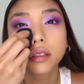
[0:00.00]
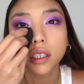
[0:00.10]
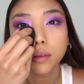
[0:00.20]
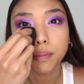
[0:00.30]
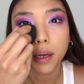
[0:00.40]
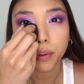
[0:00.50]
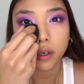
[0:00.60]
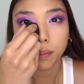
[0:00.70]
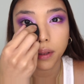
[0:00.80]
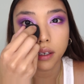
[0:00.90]
Just with my
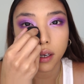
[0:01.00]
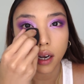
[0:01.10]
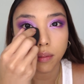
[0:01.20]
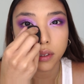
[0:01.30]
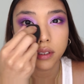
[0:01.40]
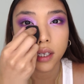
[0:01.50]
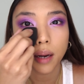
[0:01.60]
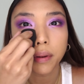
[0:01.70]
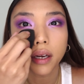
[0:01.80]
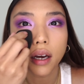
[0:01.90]
beauty blender, I'm just
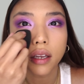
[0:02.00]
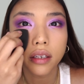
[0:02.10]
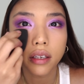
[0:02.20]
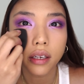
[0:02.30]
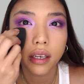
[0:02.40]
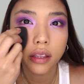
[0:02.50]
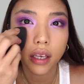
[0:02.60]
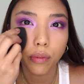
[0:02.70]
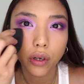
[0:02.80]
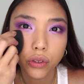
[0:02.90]
tapping underneath.
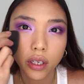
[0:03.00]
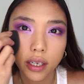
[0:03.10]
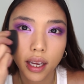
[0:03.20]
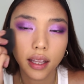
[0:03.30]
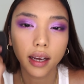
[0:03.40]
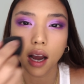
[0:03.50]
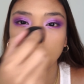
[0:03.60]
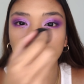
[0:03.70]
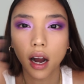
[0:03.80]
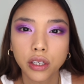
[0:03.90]
I'm not trying to get like a
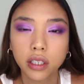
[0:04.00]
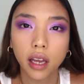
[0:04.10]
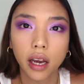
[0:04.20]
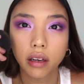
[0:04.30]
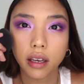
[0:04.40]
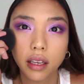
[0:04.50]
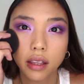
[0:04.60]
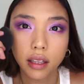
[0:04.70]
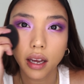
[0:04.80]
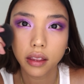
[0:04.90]
harsh line or
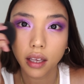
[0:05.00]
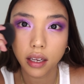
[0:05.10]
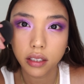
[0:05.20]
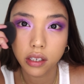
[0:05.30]
anything like that.